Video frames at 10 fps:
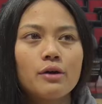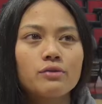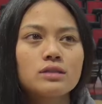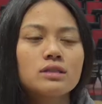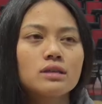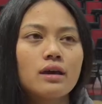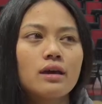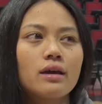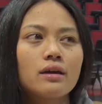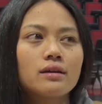would
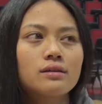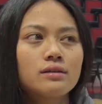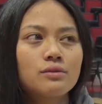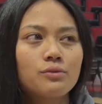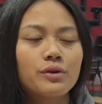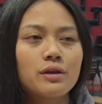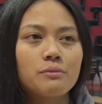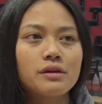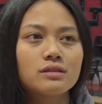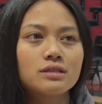say what
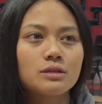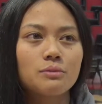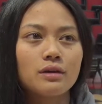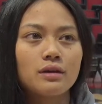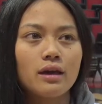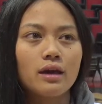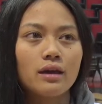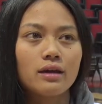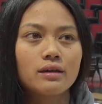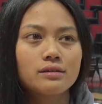it means to be
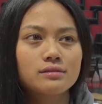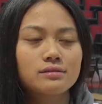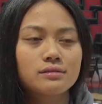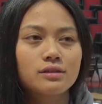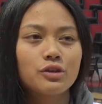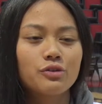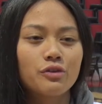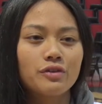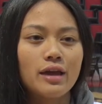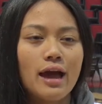a
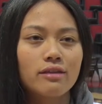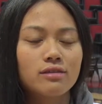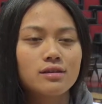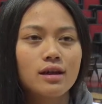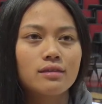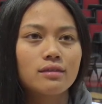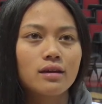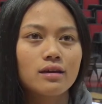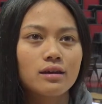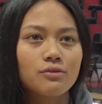UNLV athlete. I
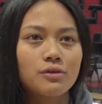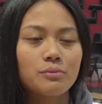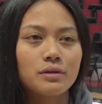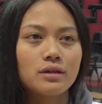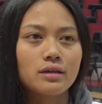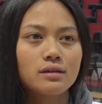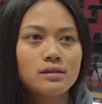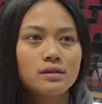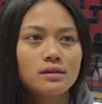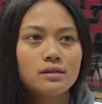think it would be
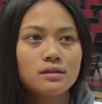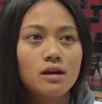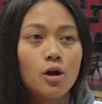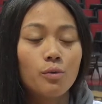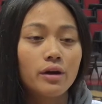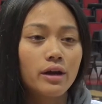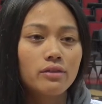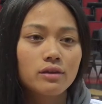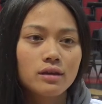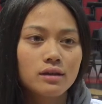our work
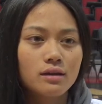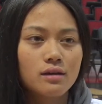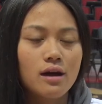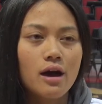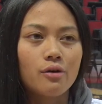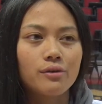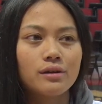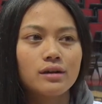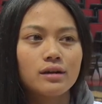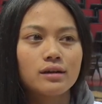ethic,
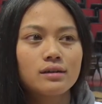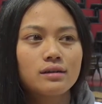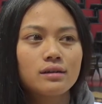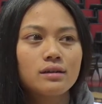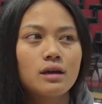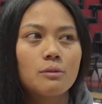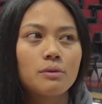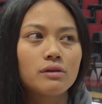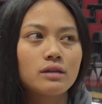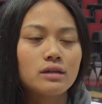our
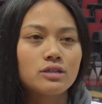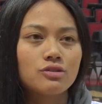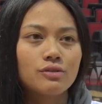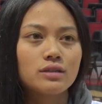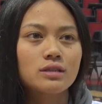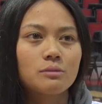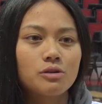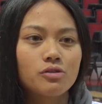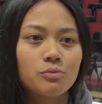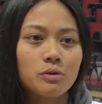ability to accept other